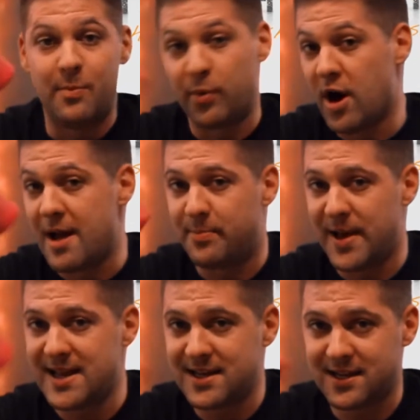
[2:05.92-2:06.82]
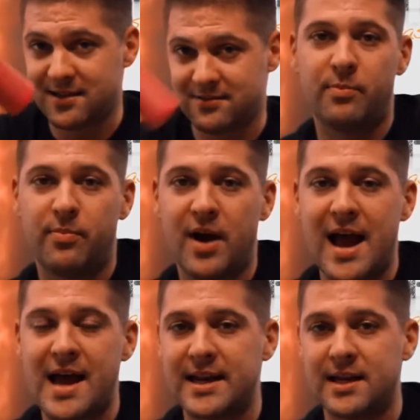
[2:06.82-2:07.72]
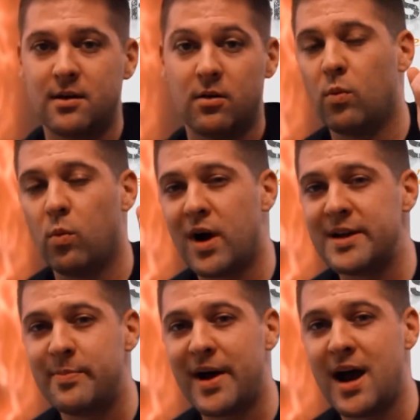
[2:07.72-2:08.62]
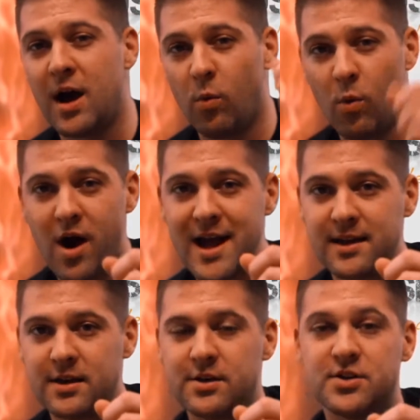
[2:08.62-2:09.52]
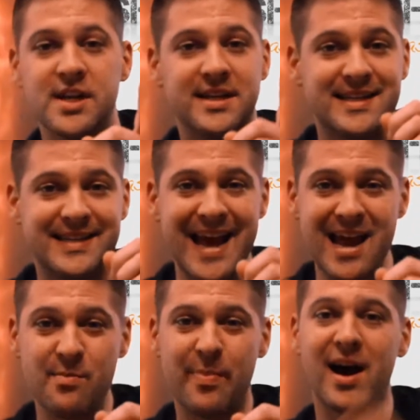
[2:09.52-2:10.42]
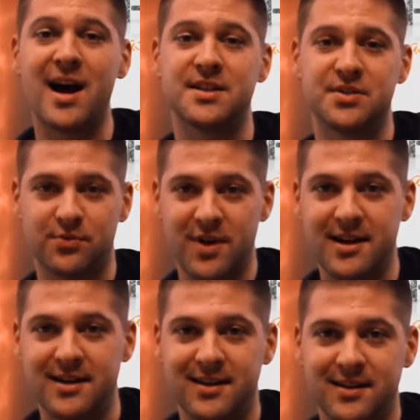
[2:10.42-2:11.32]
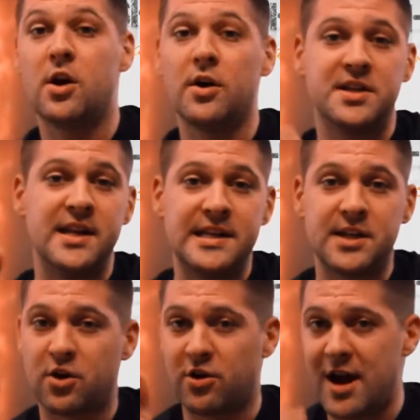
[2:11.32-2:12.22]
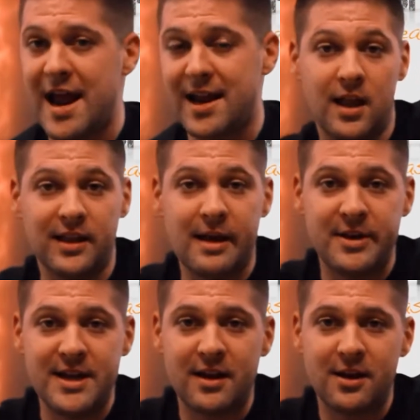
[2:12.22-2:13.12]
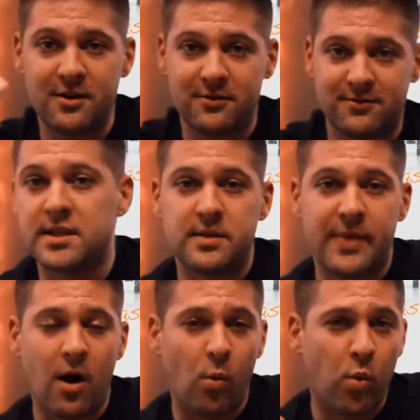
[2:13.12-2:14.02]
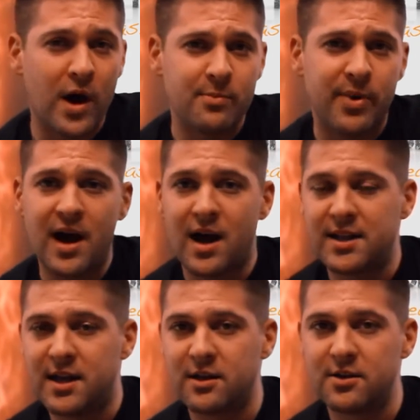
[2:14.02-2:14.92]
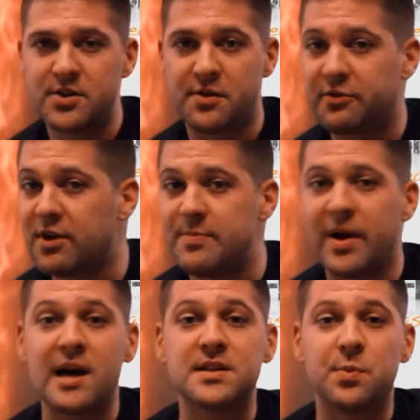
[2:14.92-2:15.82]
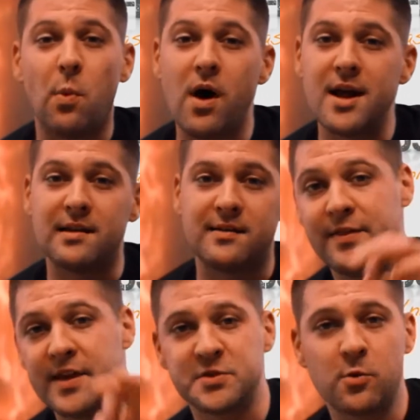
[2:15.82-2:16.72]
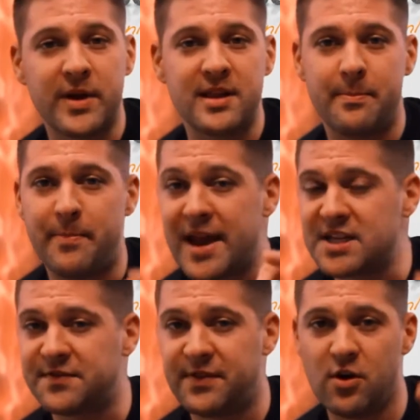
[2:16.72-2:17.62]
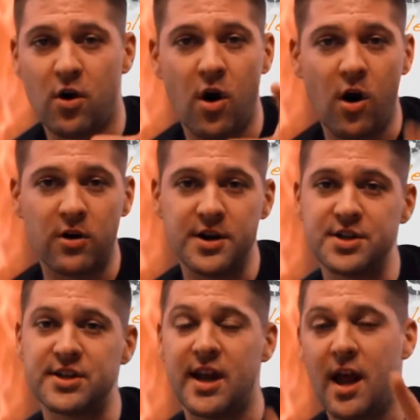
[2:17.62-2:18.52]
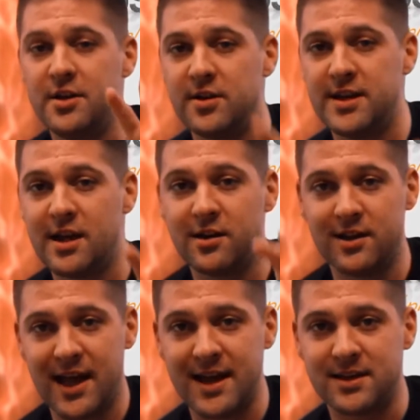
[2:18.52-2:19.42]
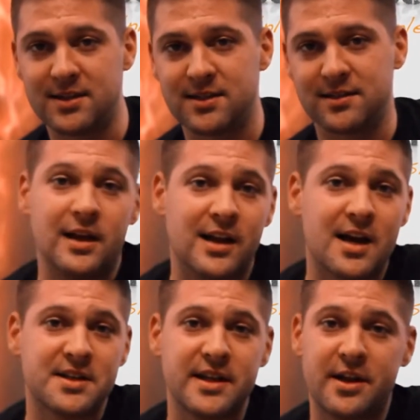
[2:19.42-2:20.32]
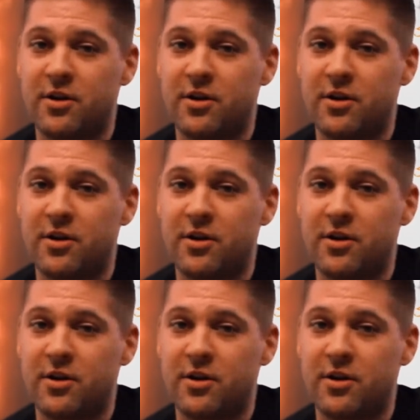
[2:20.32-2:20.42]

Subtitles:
a bright pink by adding 1 part white to 10 parts red. You're going to need to create a lemon yellow. This is about 1 part yellow to 3 parts white, and this will be the base for your orange and your yellow layers. And lastly,